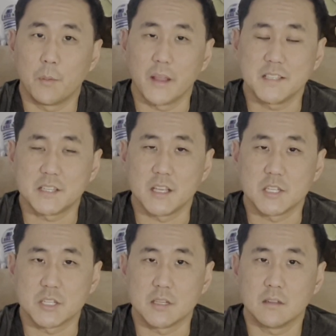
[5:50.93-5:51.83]

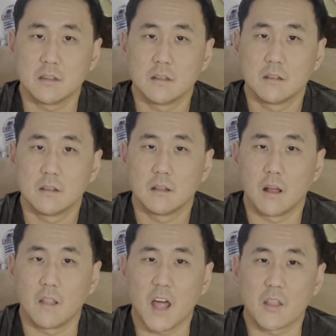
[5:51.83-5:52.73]
PlayStation,
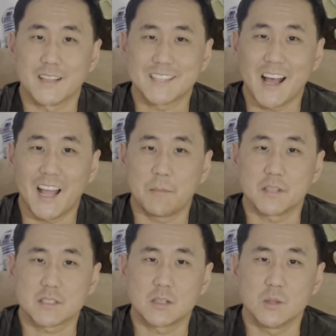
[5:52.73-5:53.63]
a lot of the timed
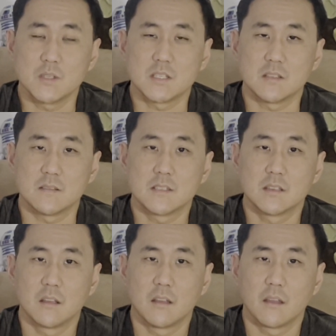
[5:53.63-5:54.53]
exclusives
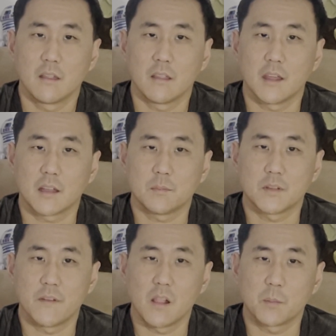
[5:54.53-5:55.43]
that
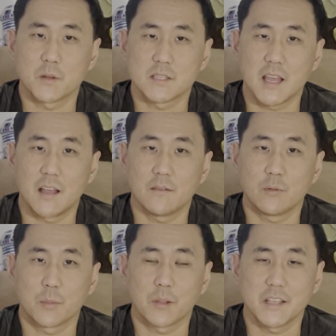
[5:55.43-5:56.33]
developers have
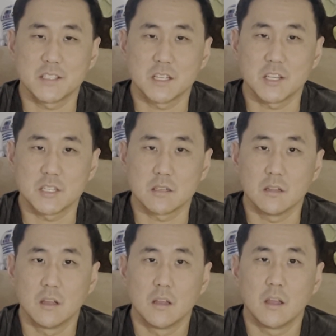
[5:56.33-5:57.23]
with PlayStation
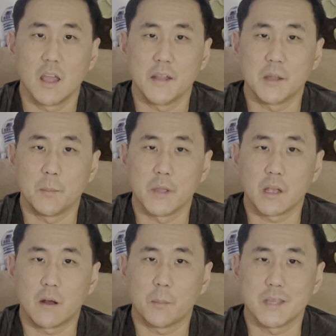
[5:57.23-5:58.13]
end up being
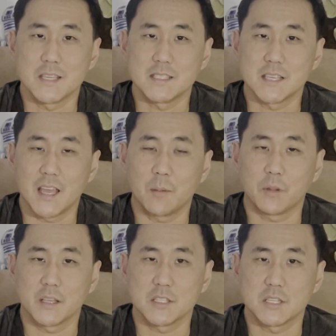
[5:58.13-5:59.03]
on PC and
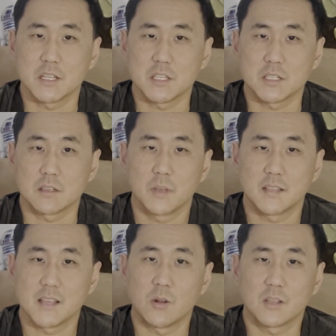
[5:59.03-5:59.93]
PlayStation
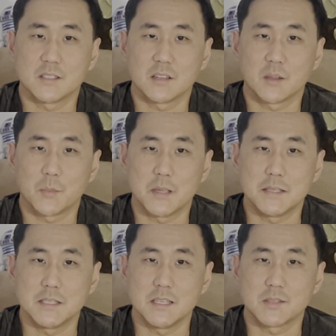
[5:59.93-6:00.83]
because they don't consider the
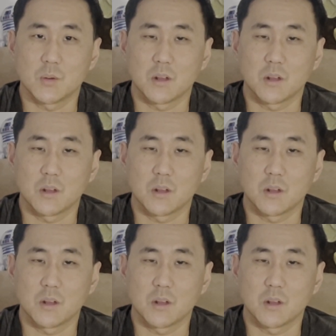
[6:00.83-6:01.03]
PC its own